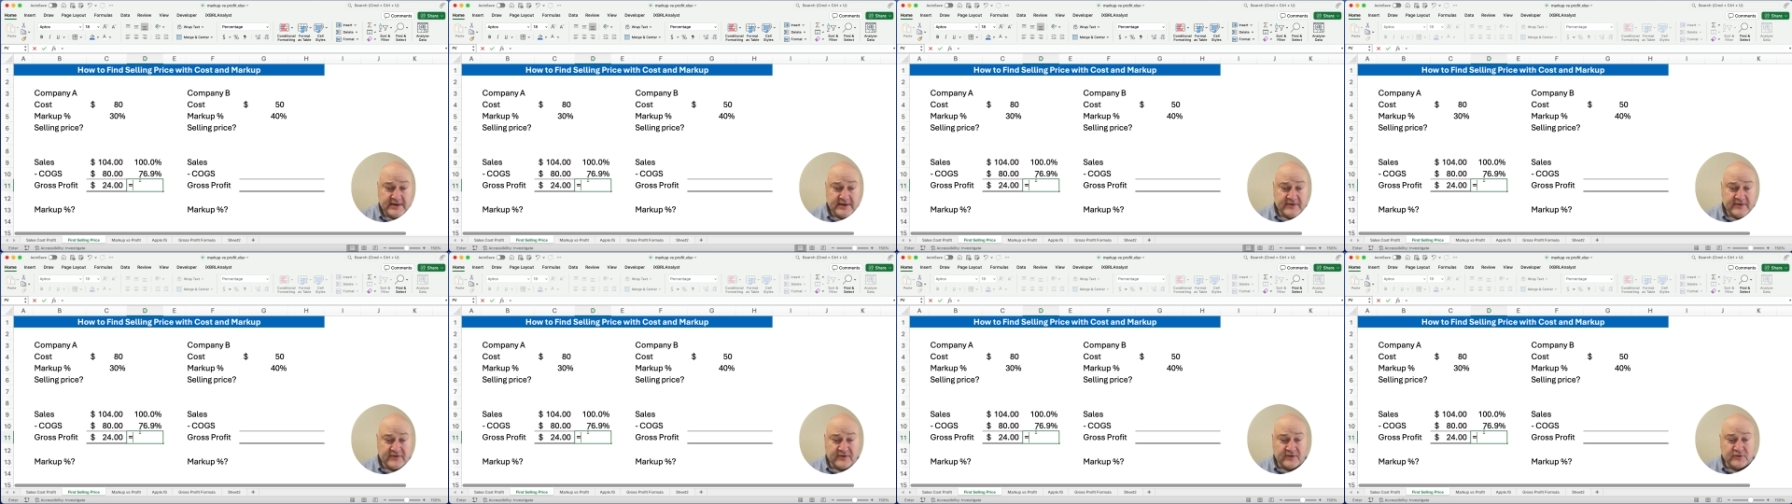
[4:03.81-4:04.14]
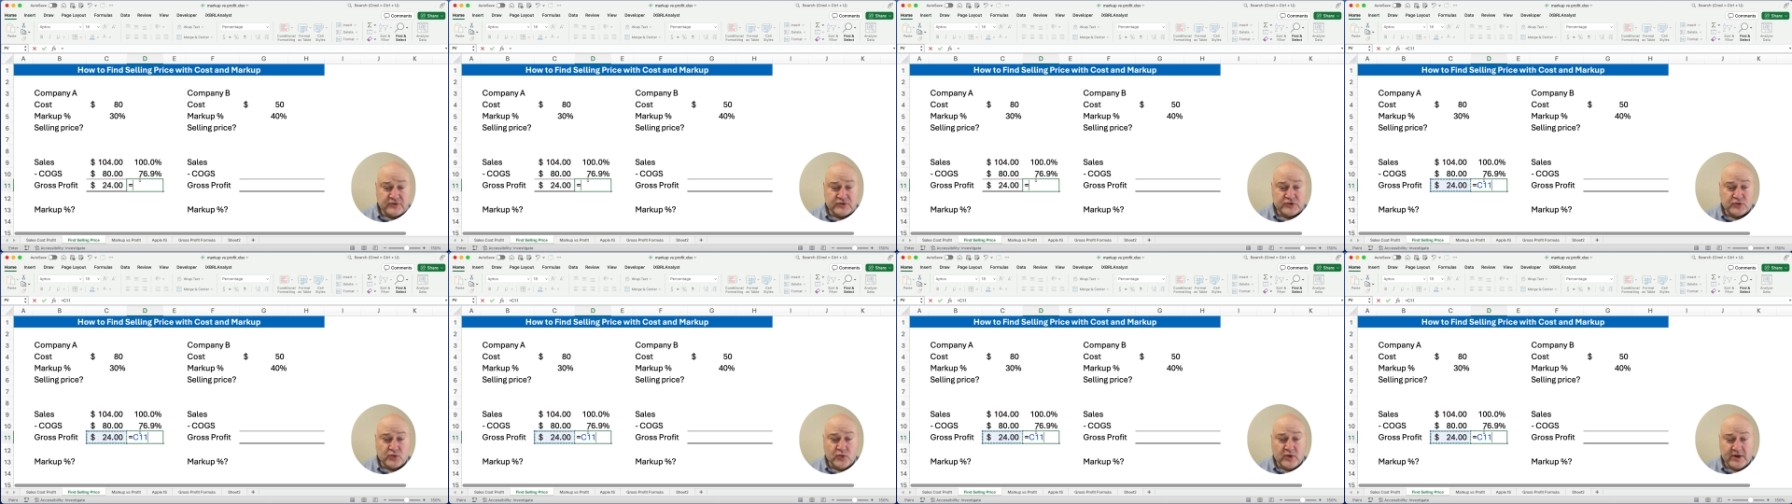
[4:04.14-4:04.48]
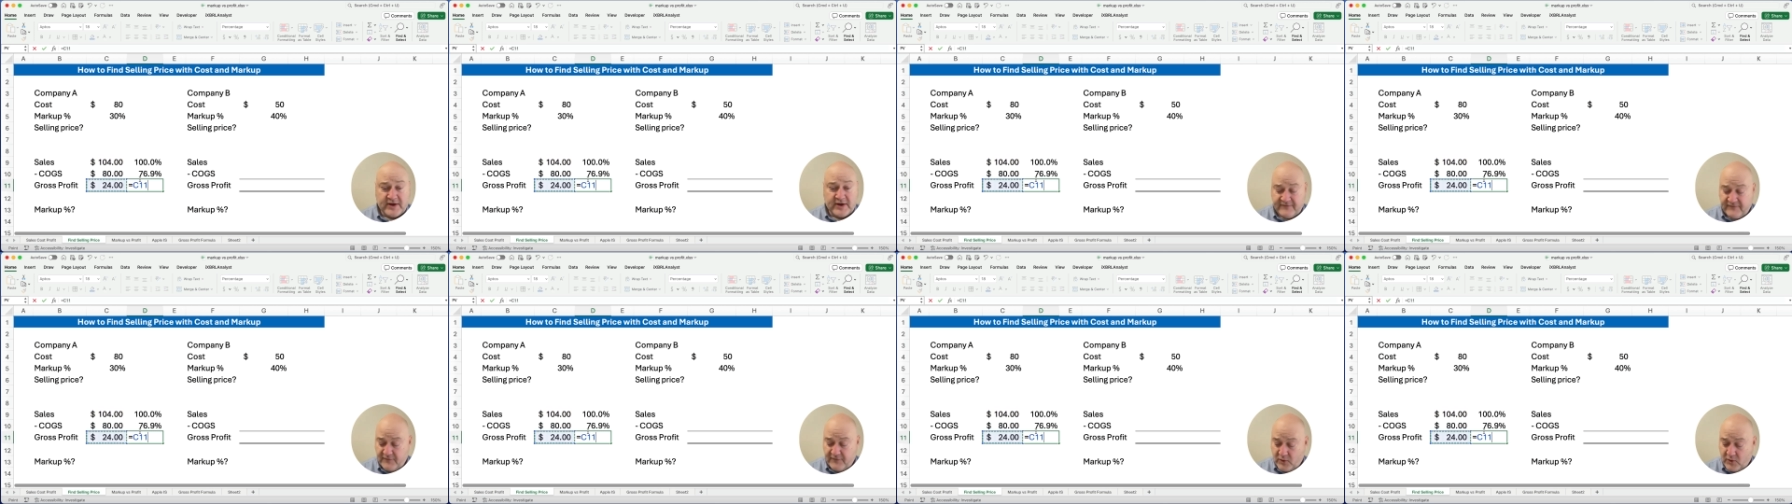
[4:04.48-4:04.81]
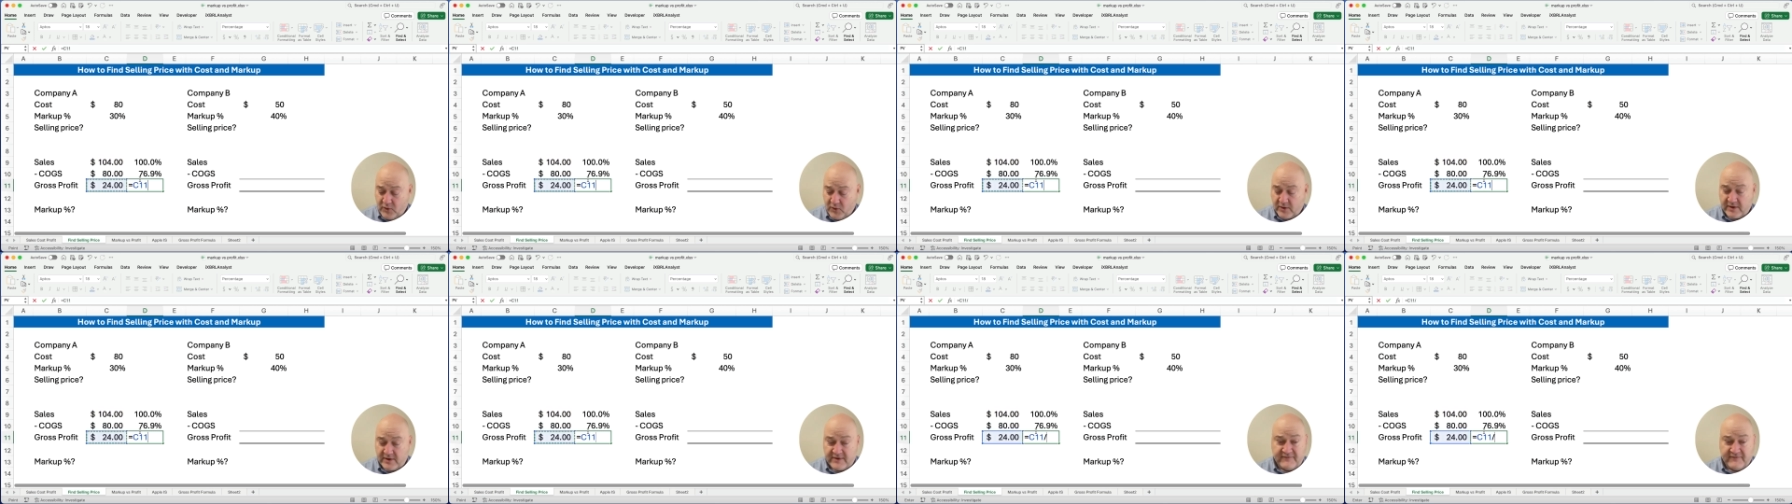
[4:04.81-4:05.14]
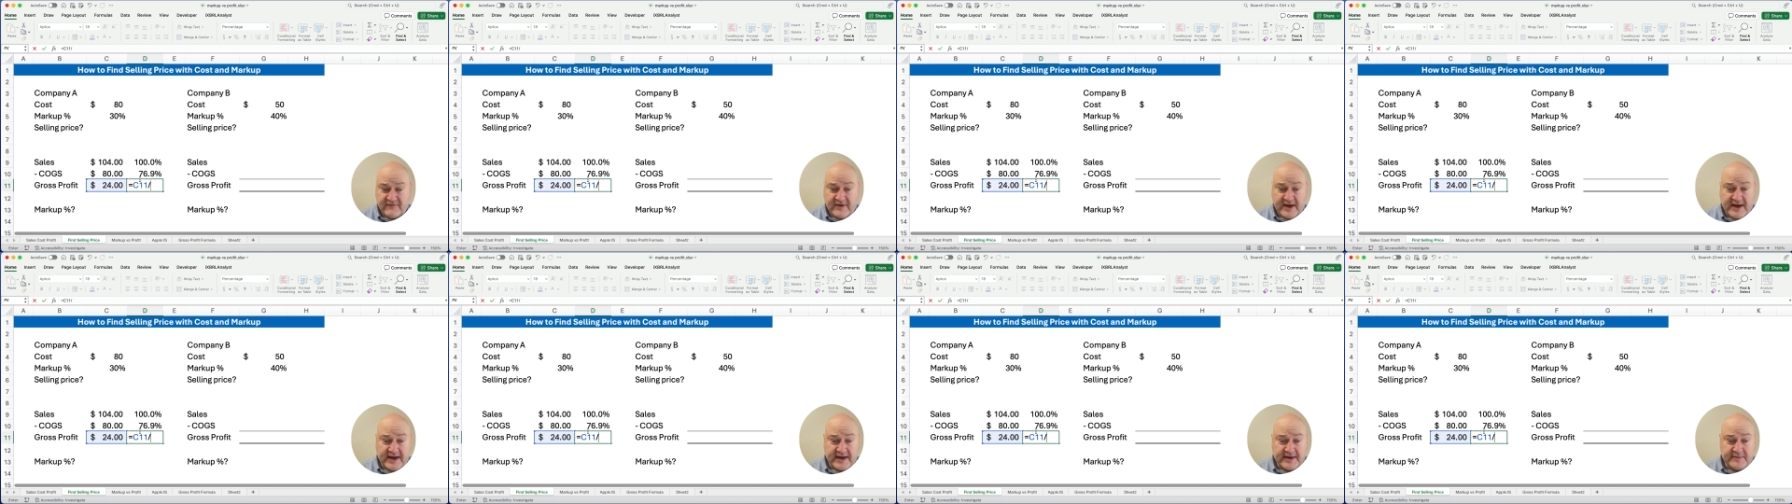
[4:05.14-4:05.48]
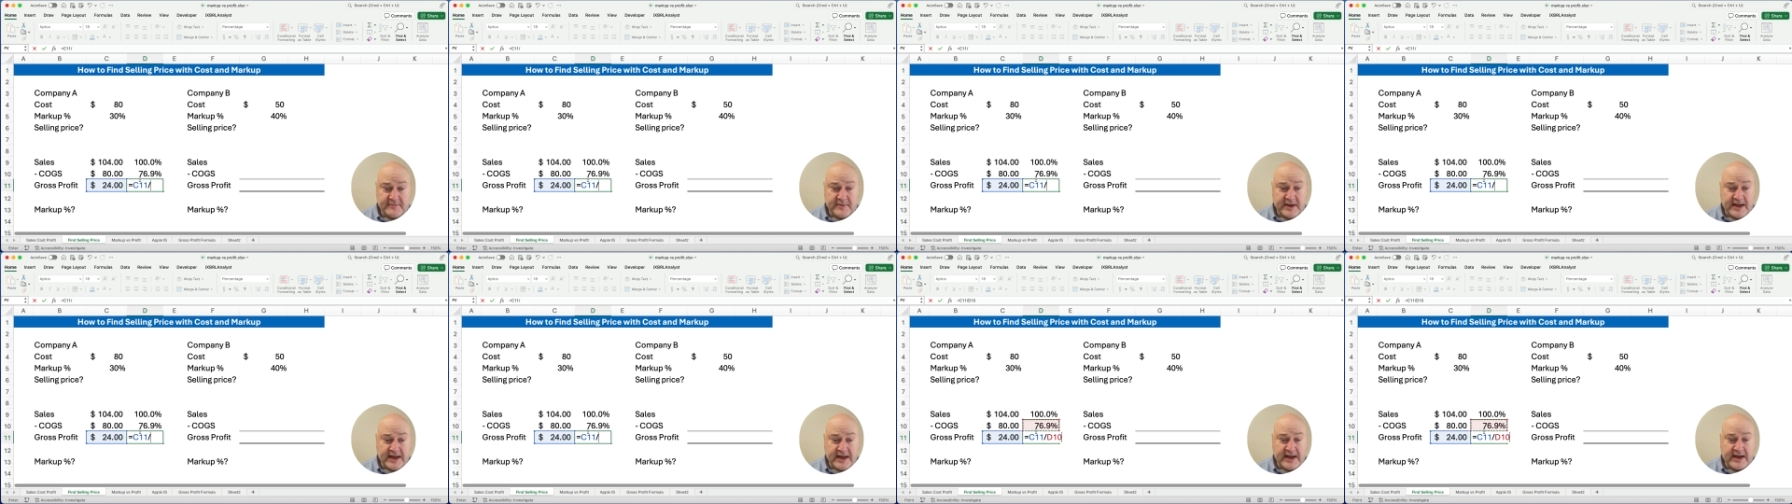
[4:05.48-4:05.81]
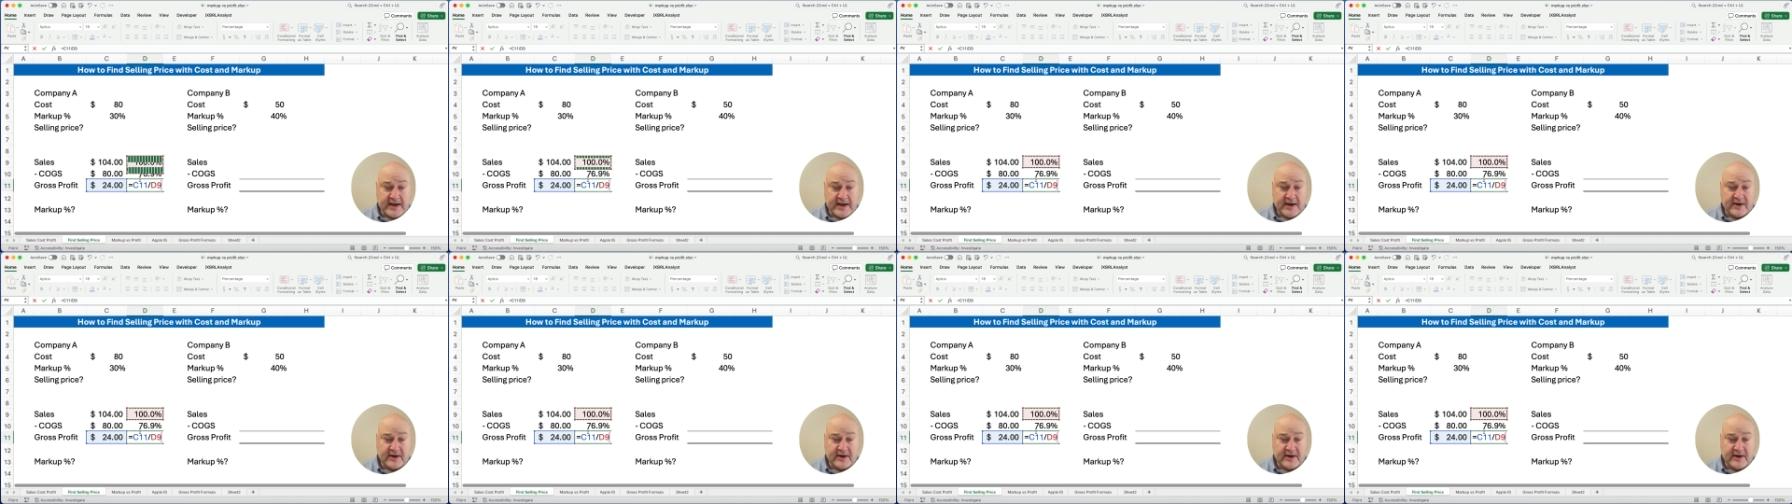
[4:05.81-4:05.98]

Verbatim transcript: So 24 divided by